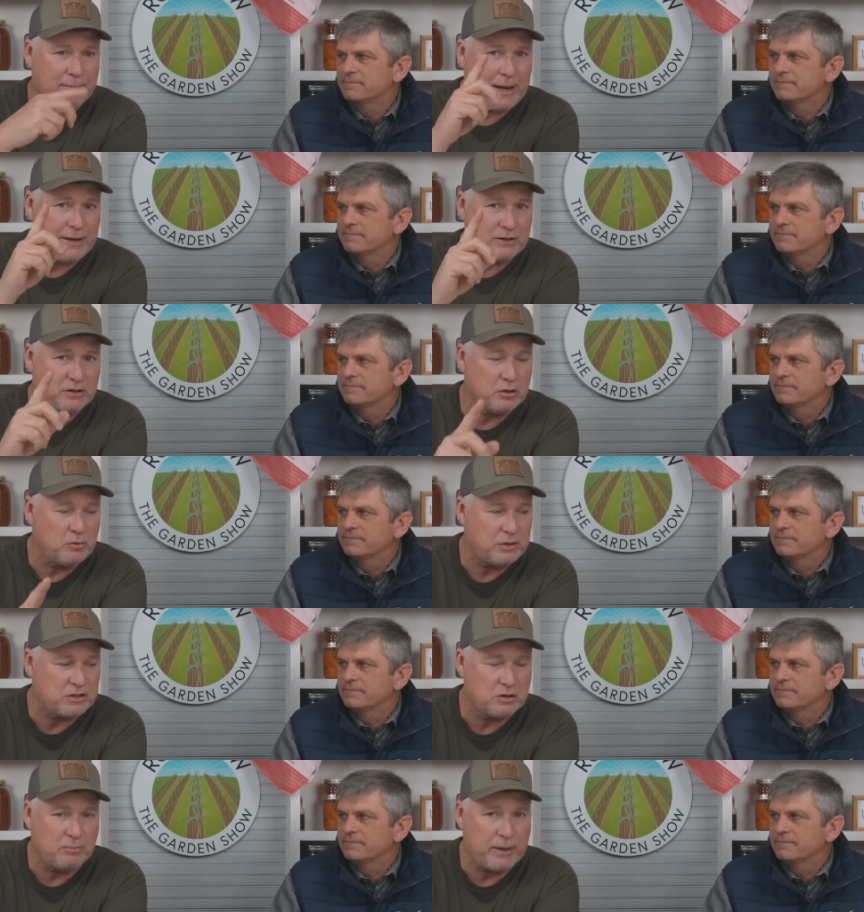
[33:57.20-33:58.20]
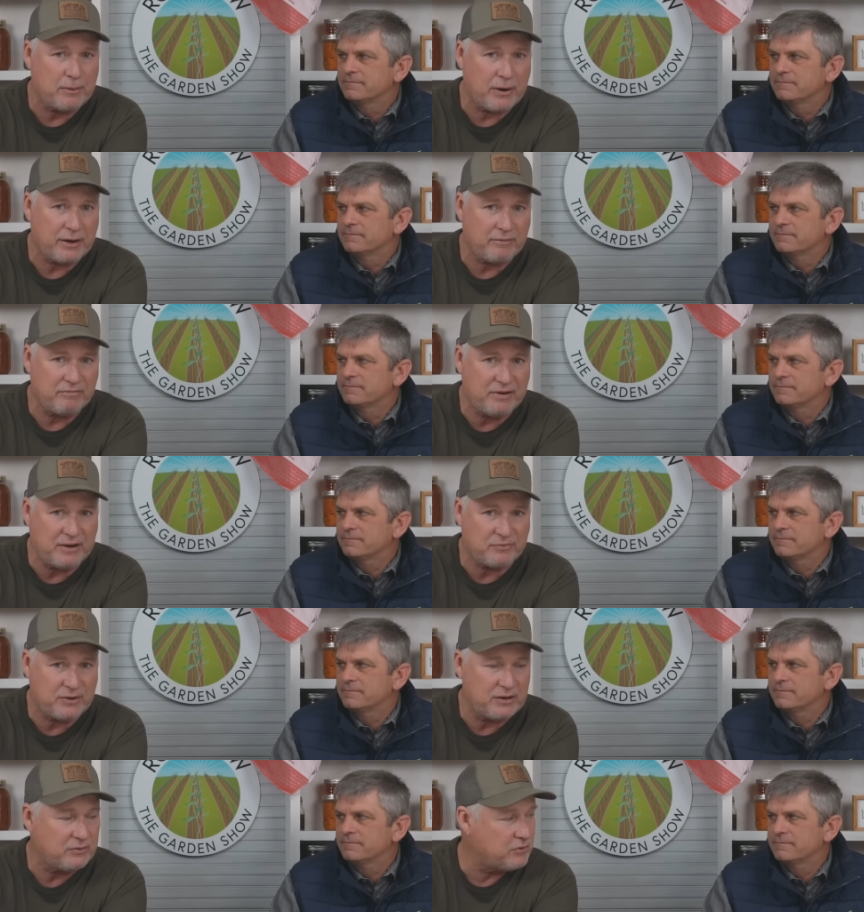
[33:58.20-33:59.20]
Speaker 1: mine in two weeks. It's gonna be around the
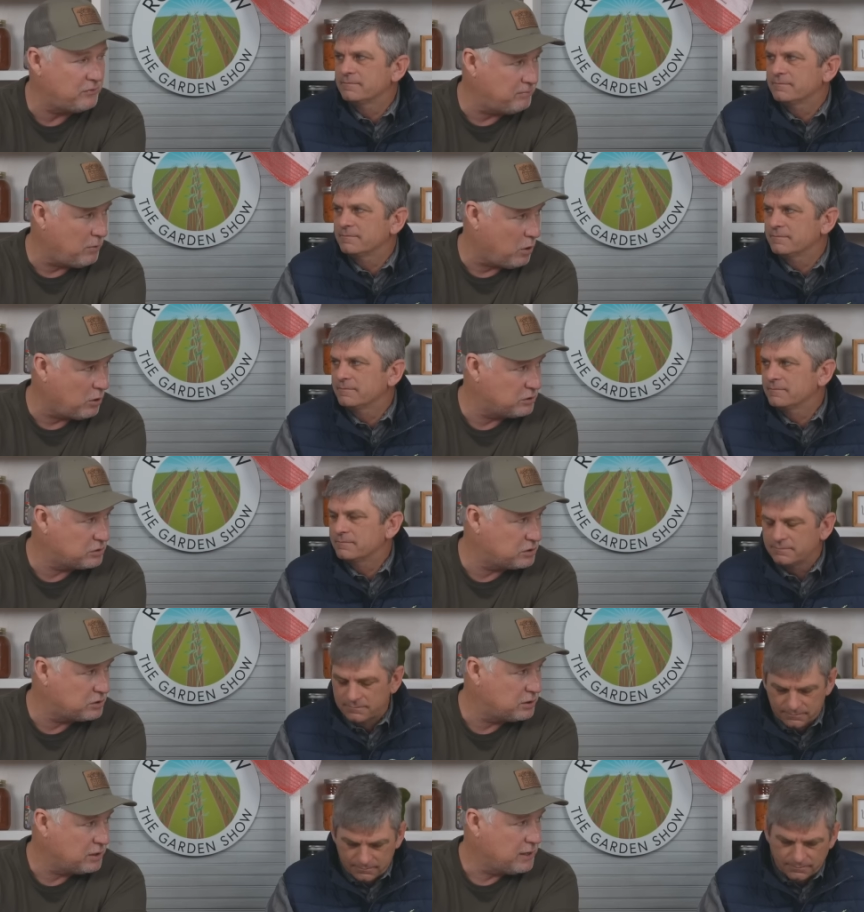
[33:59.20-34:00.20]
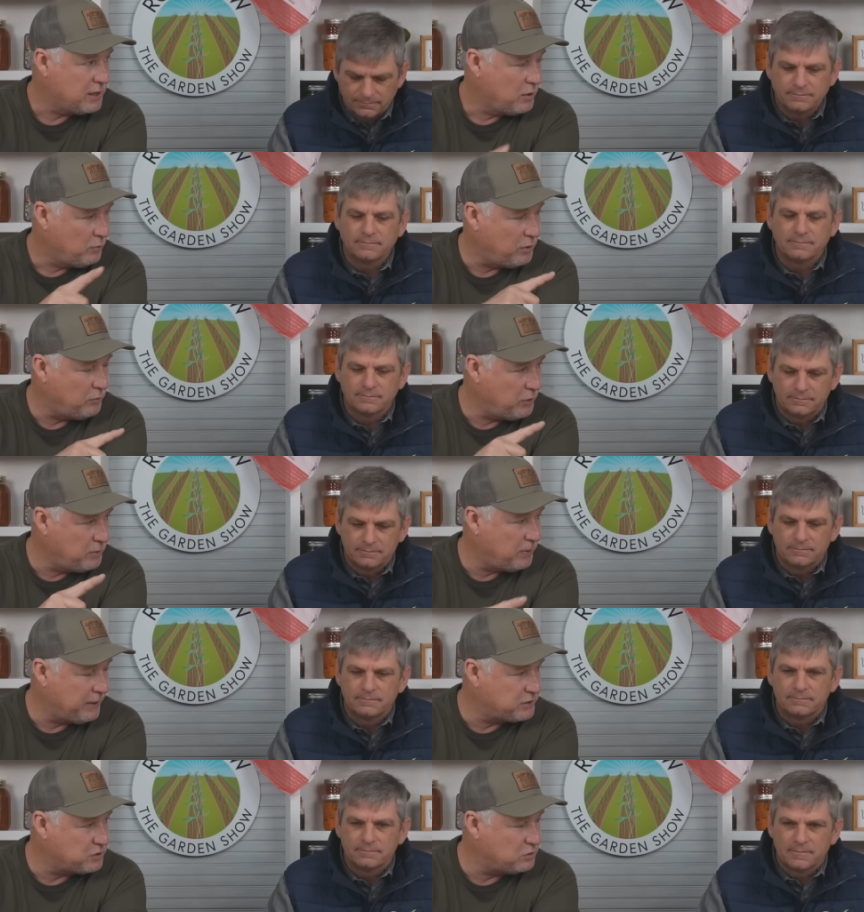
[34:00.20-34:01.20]
15th of March. When will you
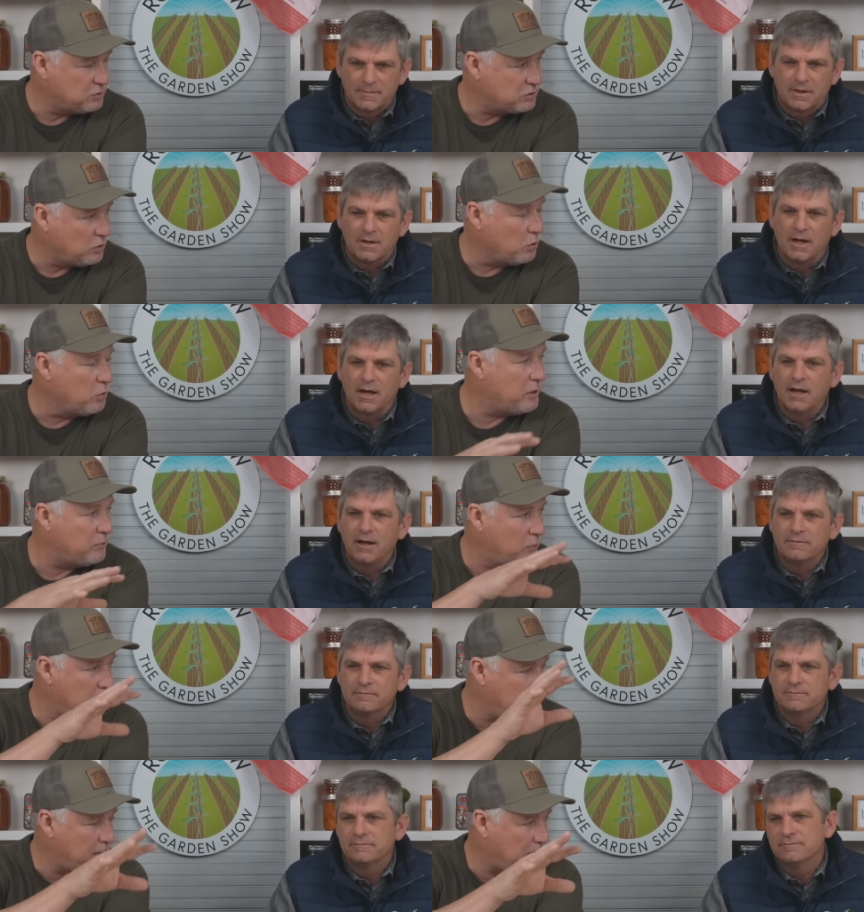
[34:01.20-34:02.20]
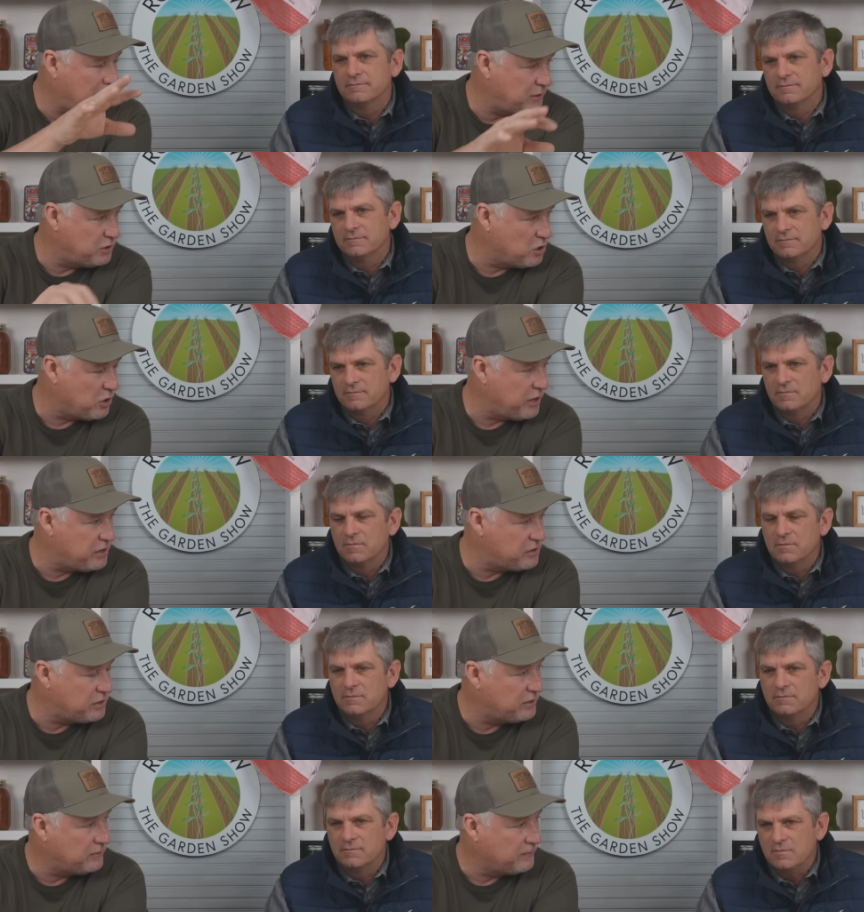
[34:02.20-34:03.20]
plant yours? Or uh, when will we be planting in your
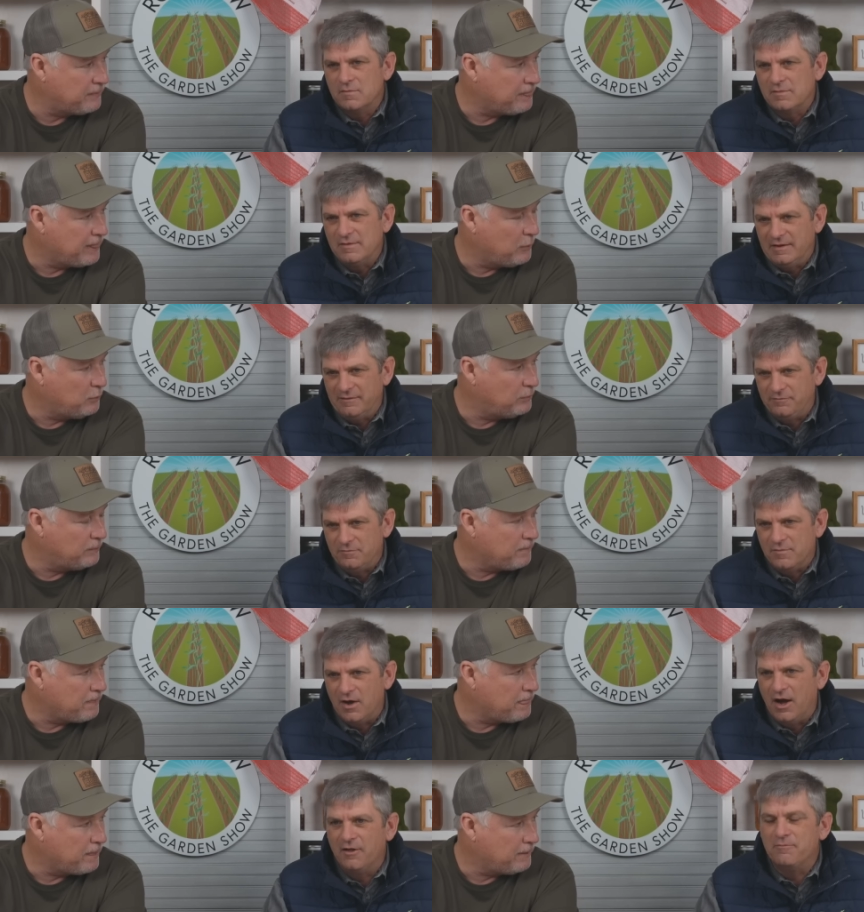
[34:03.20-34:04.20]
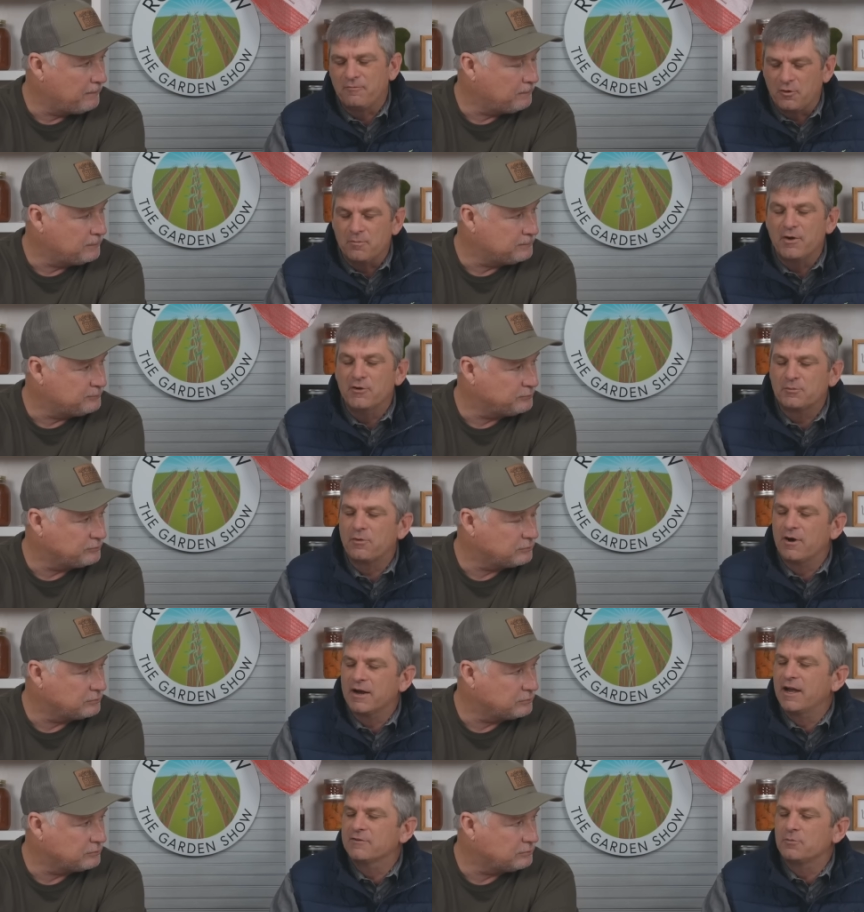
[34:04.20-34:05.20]
area? uh, for the most part,
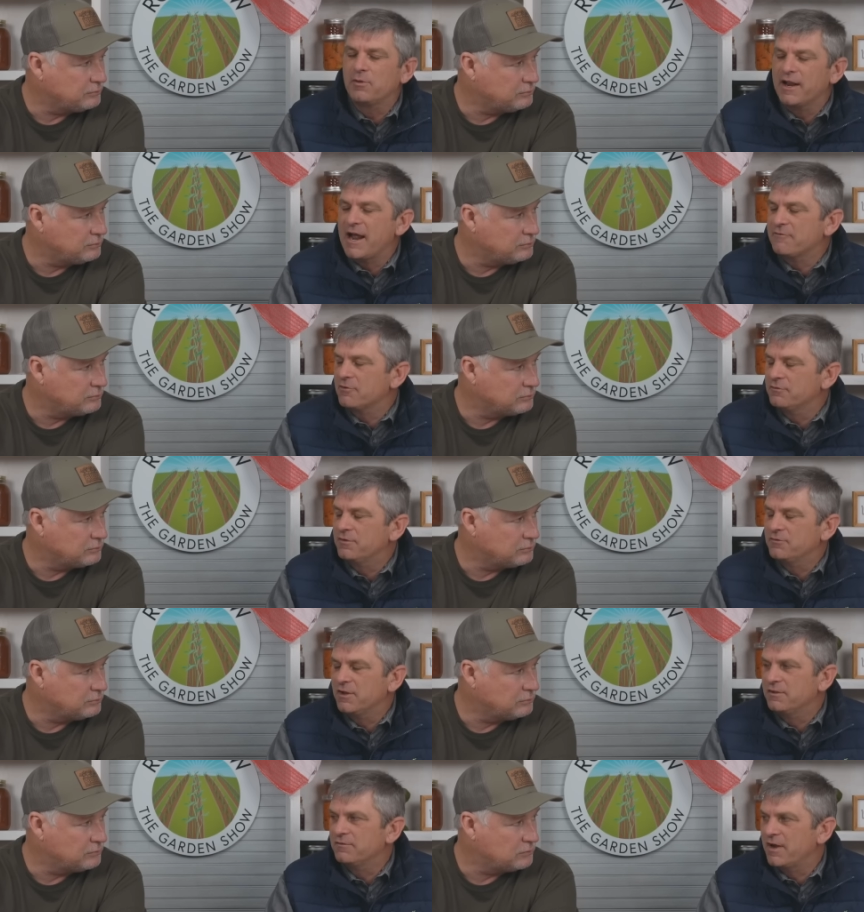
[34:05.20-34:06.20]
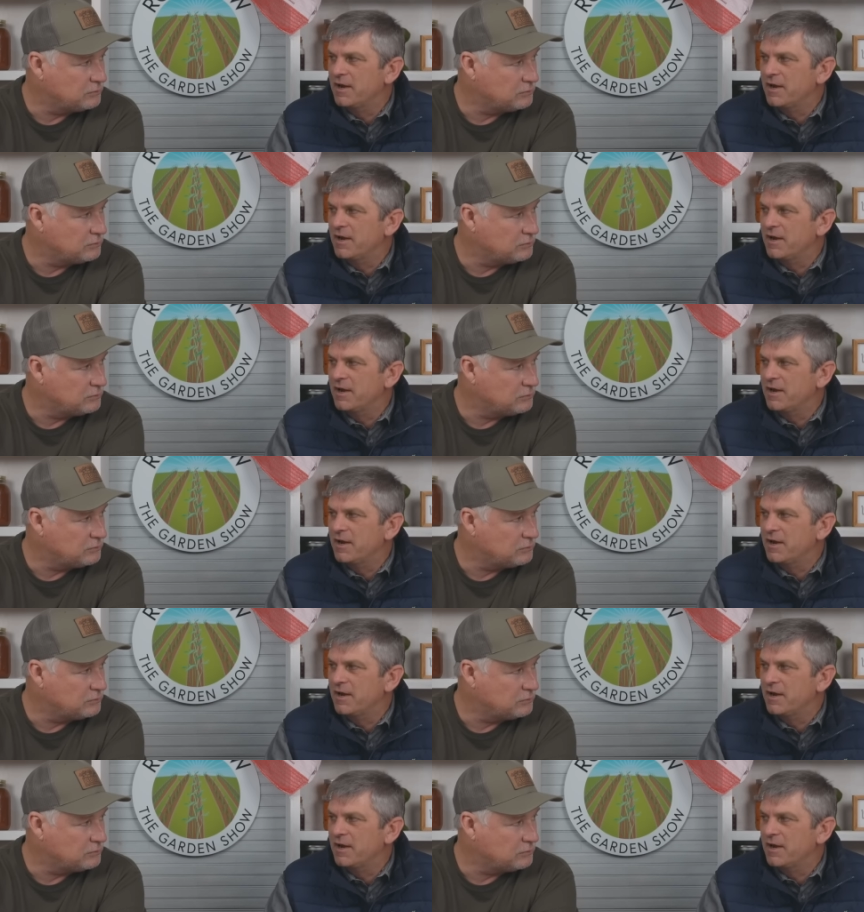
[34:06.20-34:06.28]
Speaker 2: guys will plan after the 15th of